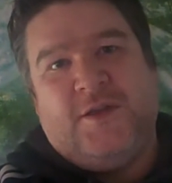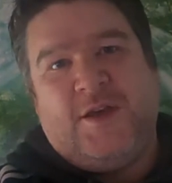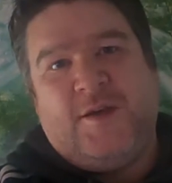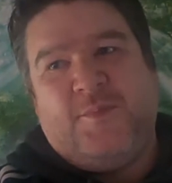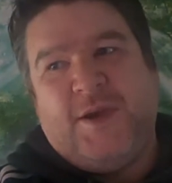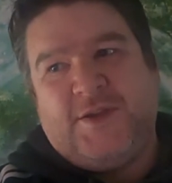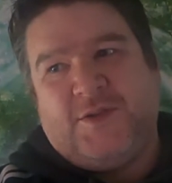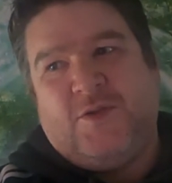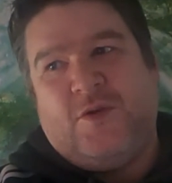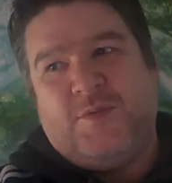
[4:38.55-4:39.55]
The
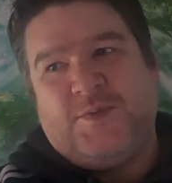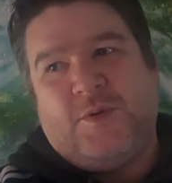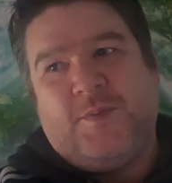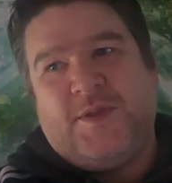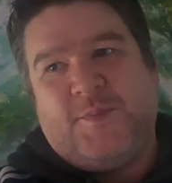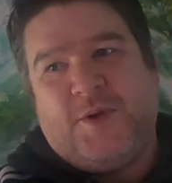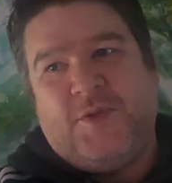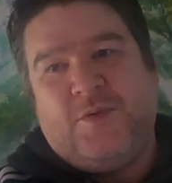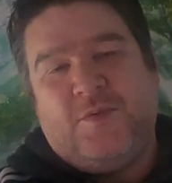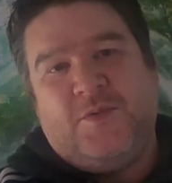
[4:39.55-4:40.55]
best lot was probably the
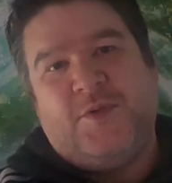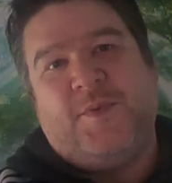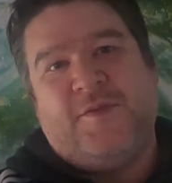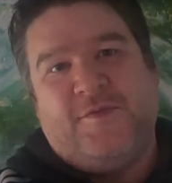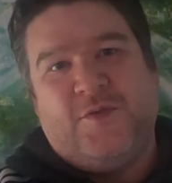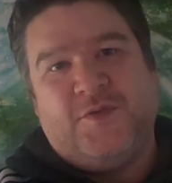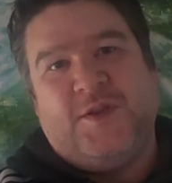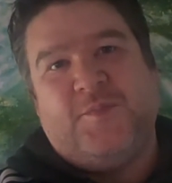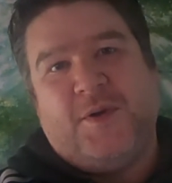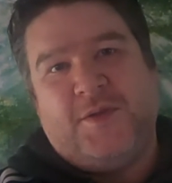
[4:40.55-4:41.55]
bundle, we only paid
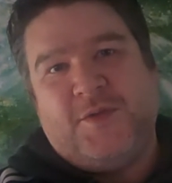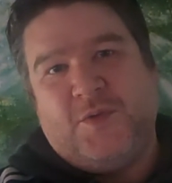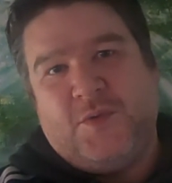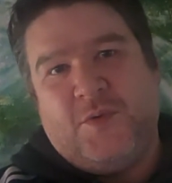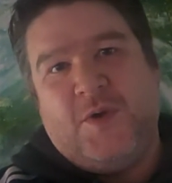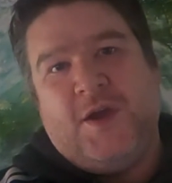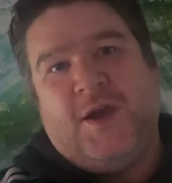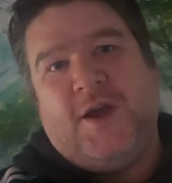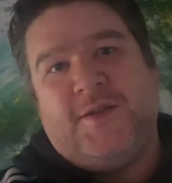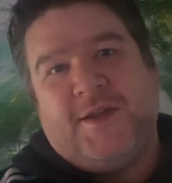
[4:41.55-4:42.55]
£14 in total
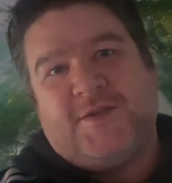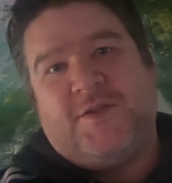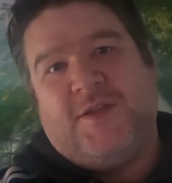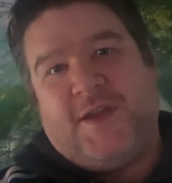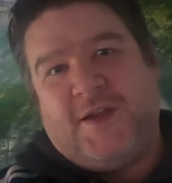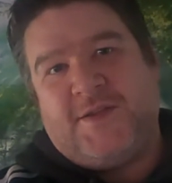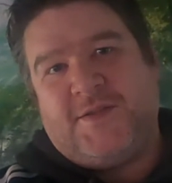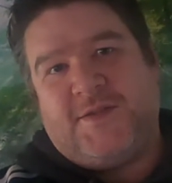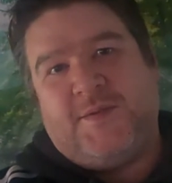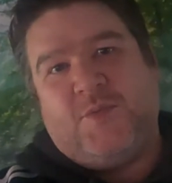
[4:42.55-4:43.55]
and that's going to get
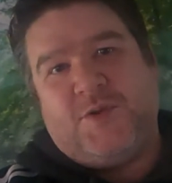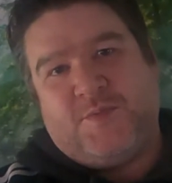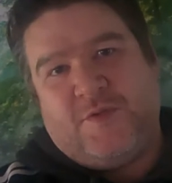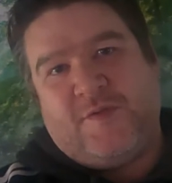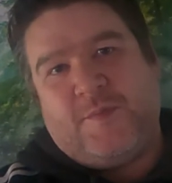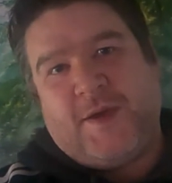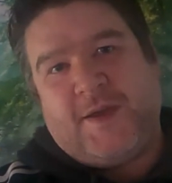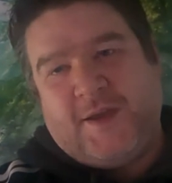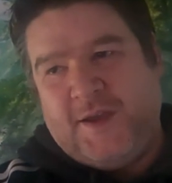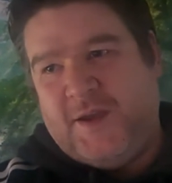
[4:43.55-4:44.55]
us the most profit
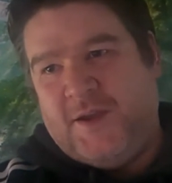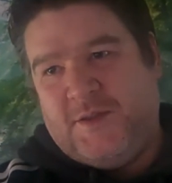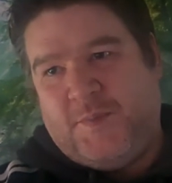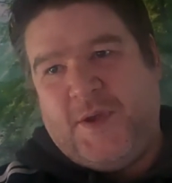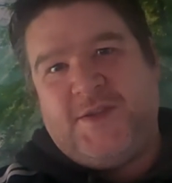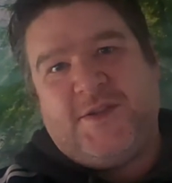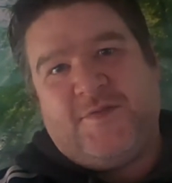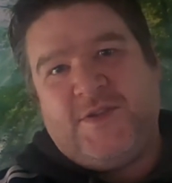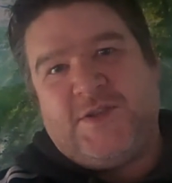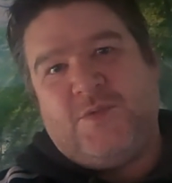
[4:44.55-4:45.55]
back. Pens
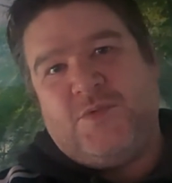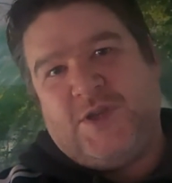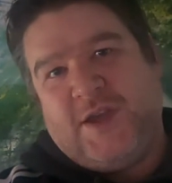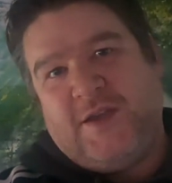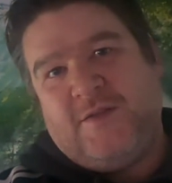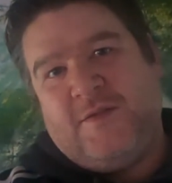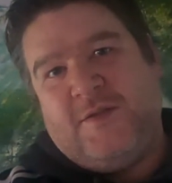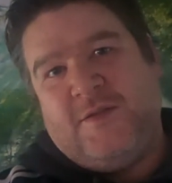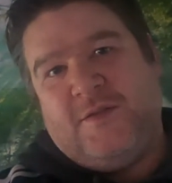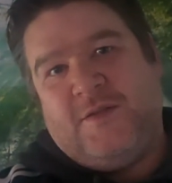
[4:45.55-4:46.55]
haven't sold yet.
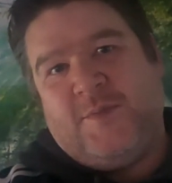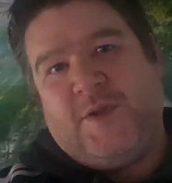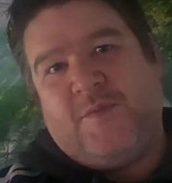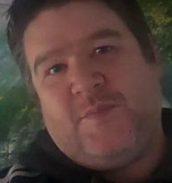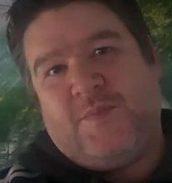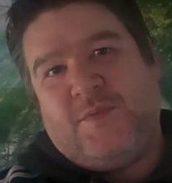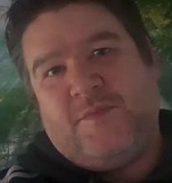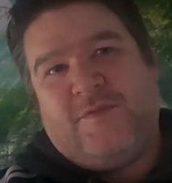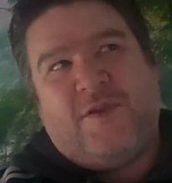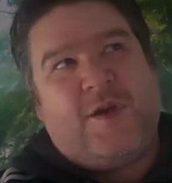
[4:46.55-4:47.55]
They've been up
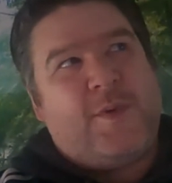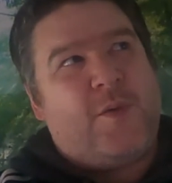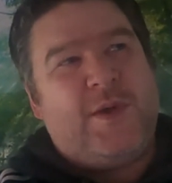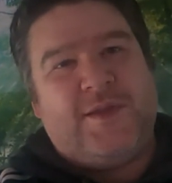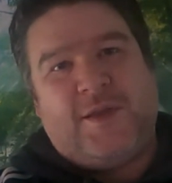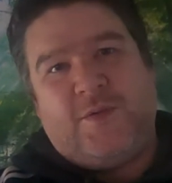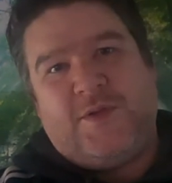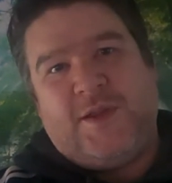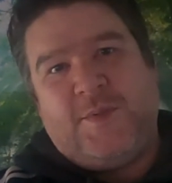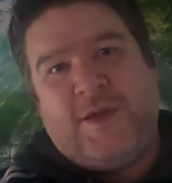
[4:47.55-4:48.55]
for about a week now
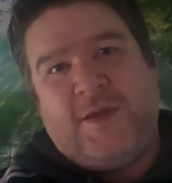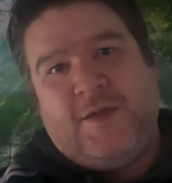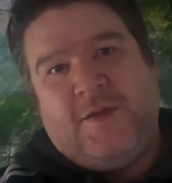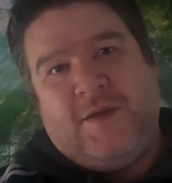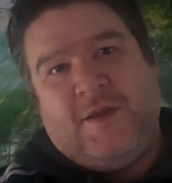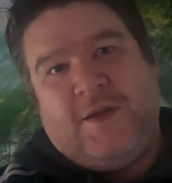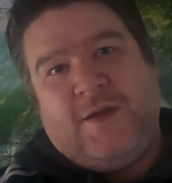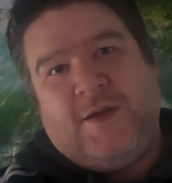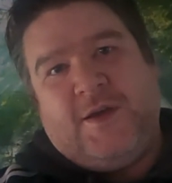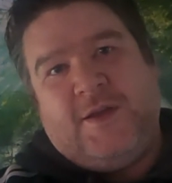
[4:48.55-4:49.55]
on eBay
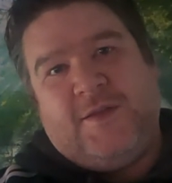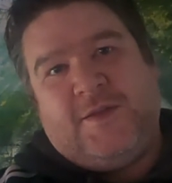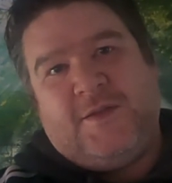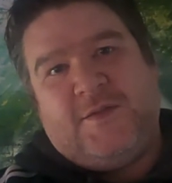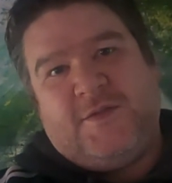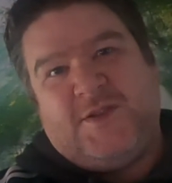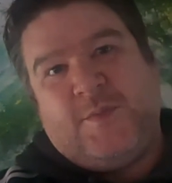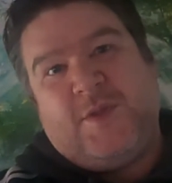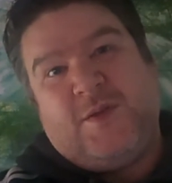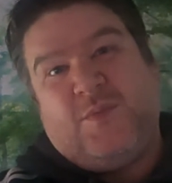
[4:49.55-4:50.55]
and
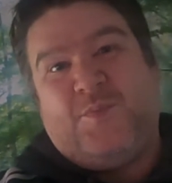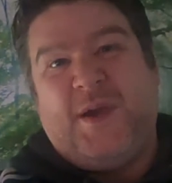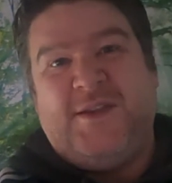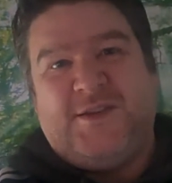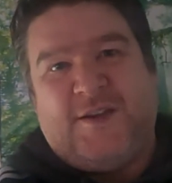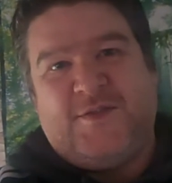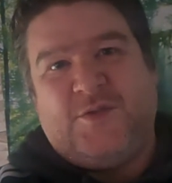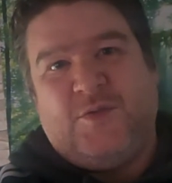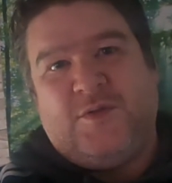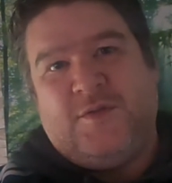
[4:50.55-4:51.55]
similar pens have
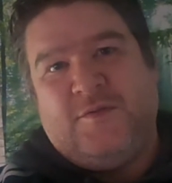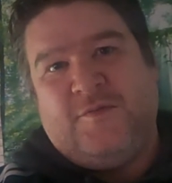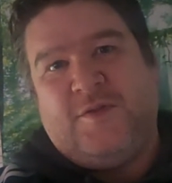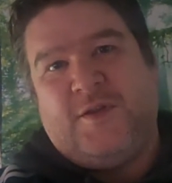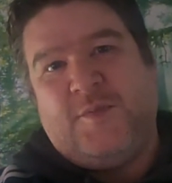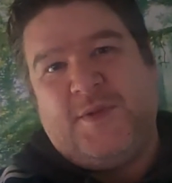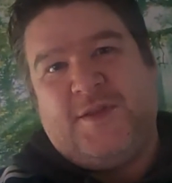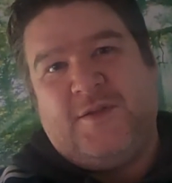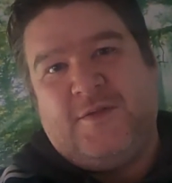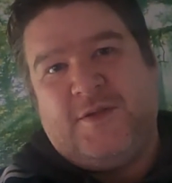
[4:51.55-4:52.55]
sold for a little bit
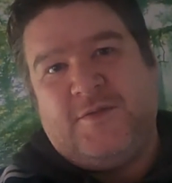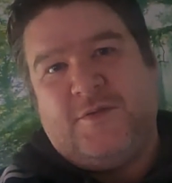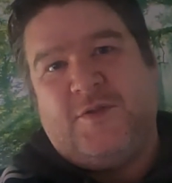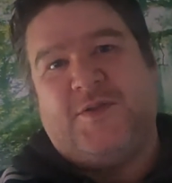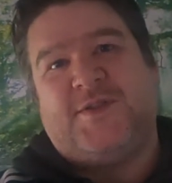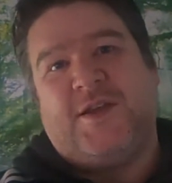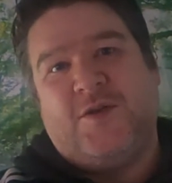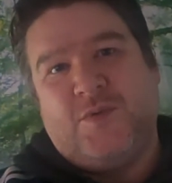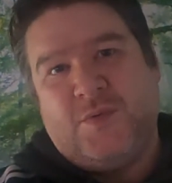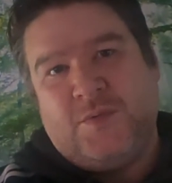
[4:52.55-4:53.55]
dearer or
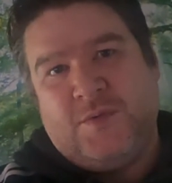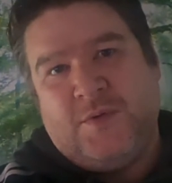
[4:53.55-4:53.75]
single